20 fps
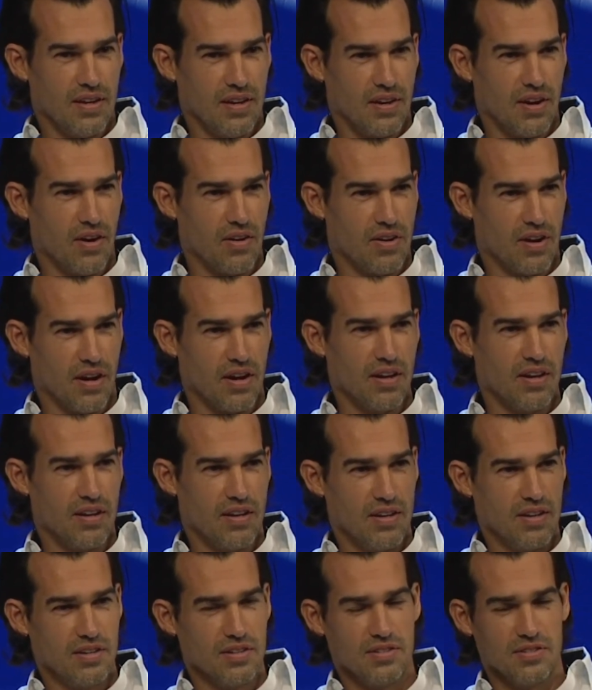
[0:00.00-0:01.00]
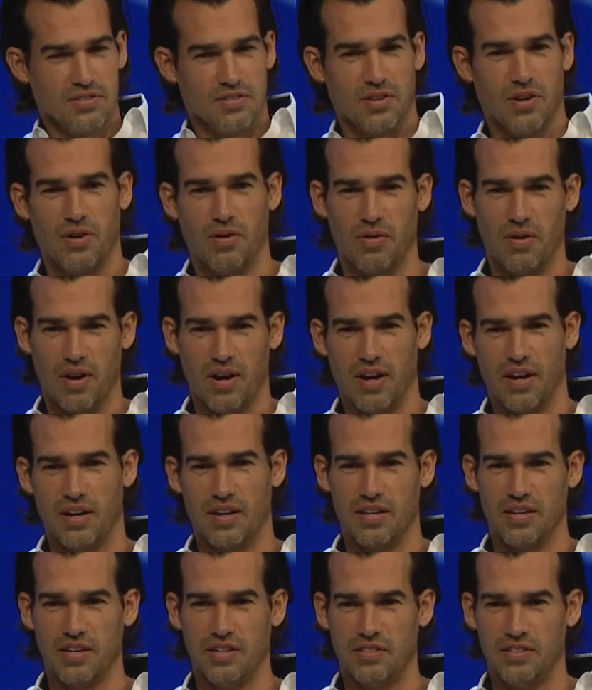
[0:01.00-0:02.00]
Okay,
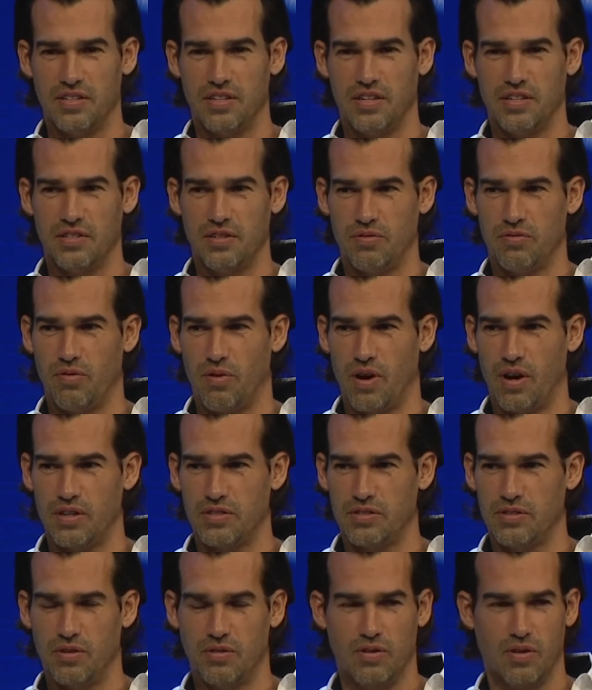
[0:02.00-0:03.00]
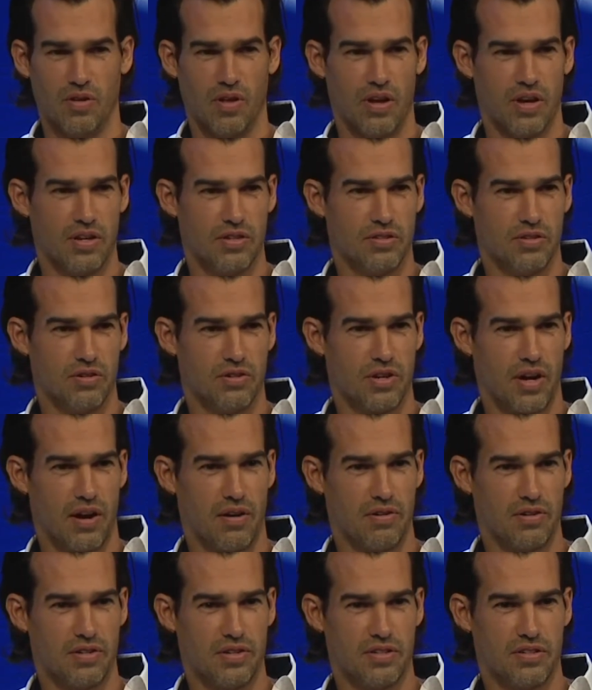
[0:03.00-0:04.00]
so easy flights, no delays, no
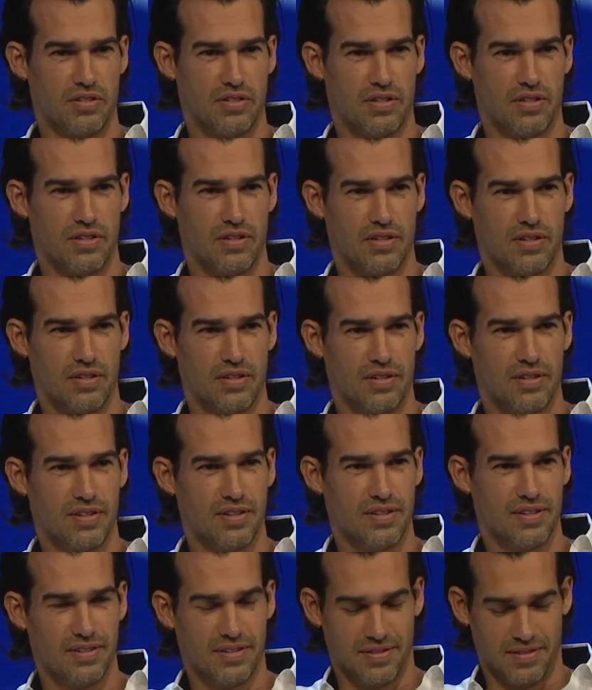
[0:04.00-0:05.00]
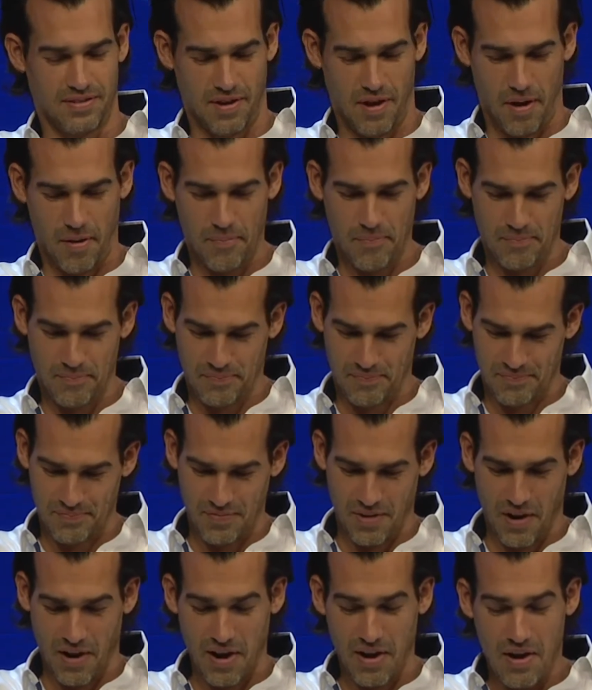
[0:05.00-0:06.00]
challenges. Yeah.
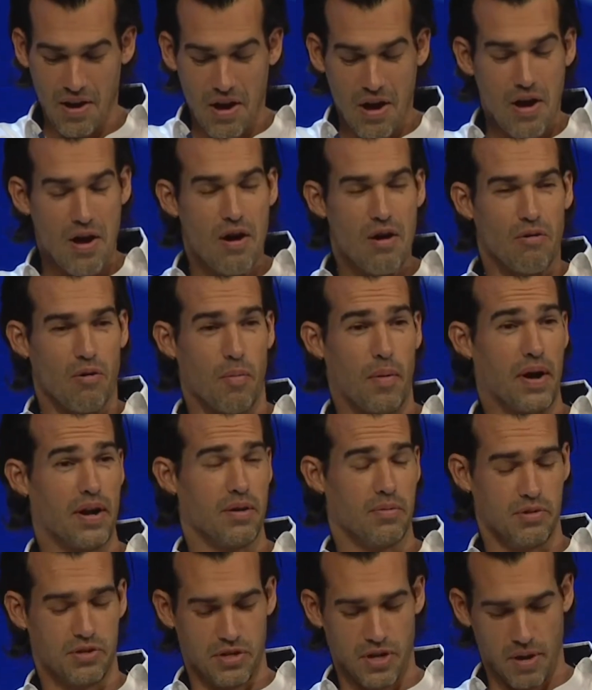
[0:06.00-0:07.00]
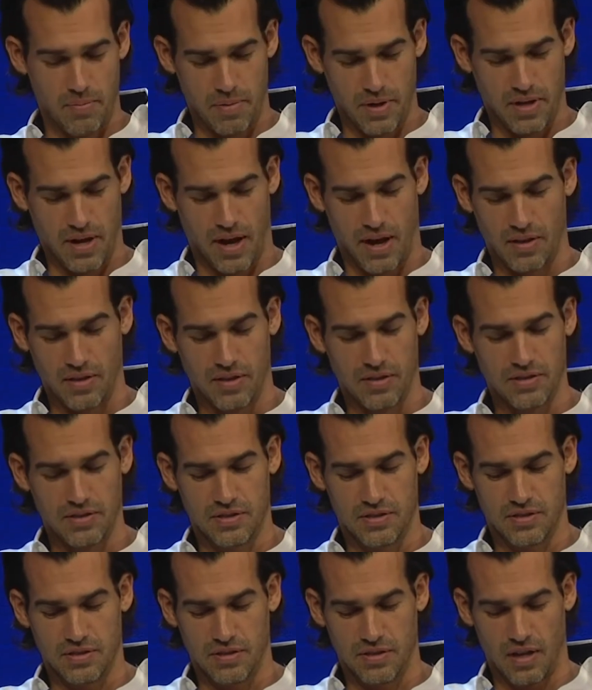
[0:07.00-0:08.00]
All right. Well, my name is Jett
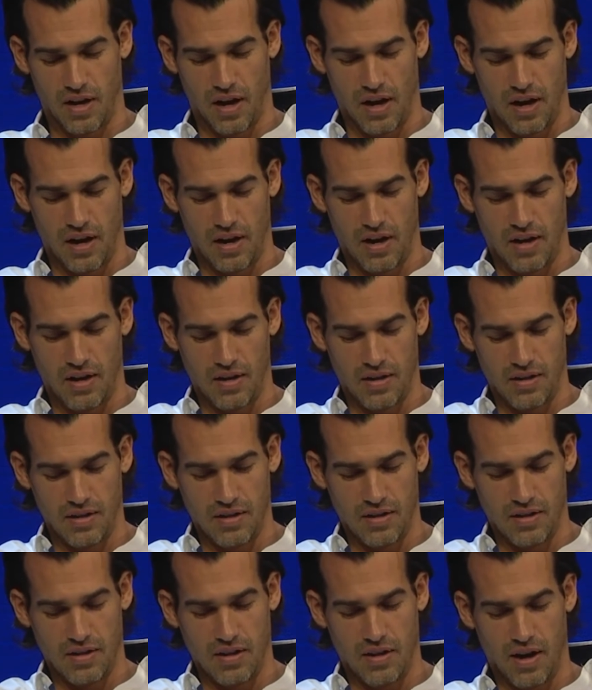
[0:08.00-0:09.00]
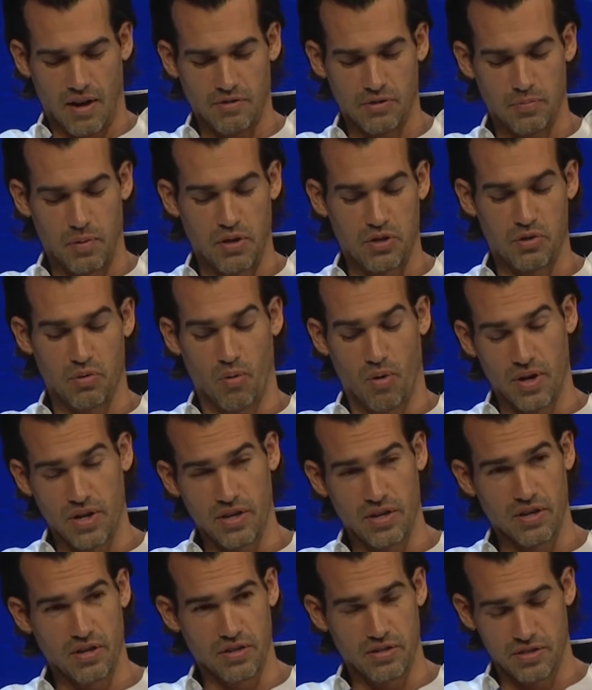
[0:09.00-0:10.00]
McCandless. I've spent 20
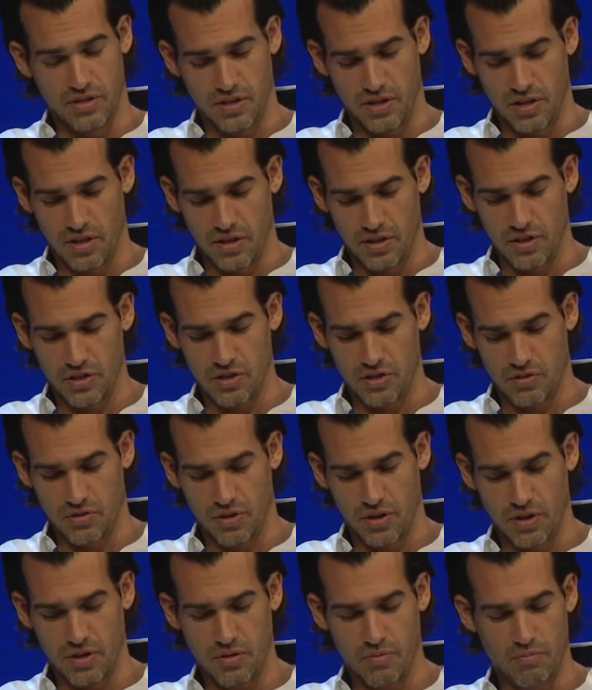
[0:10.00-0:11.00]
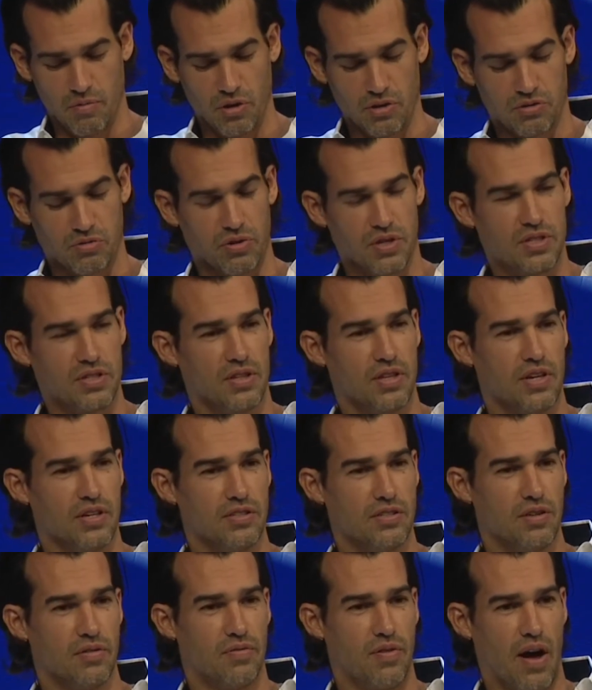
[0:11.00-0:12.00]
years in the industry. Most recently
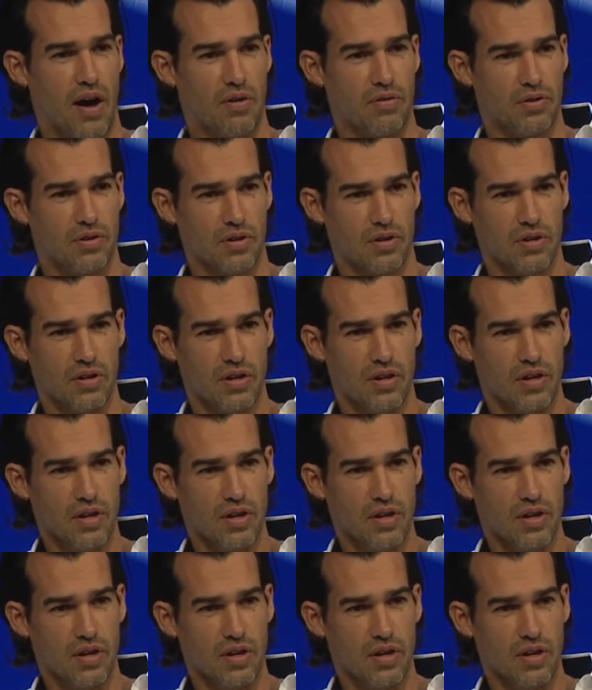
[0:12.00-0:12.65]
as the founder